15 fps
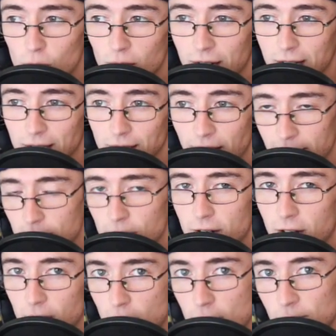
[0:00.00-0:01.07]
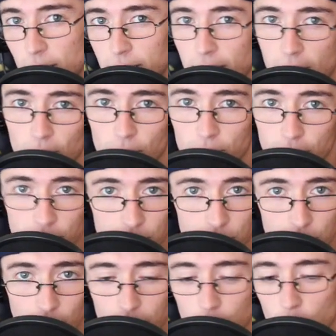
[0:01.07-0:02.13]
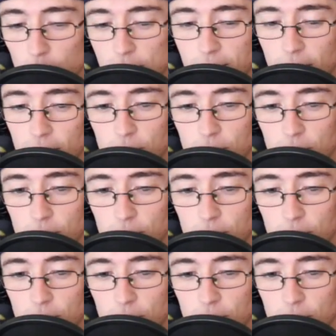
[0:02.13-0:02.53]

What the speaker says: a later kickoff than they are used to. Of course, they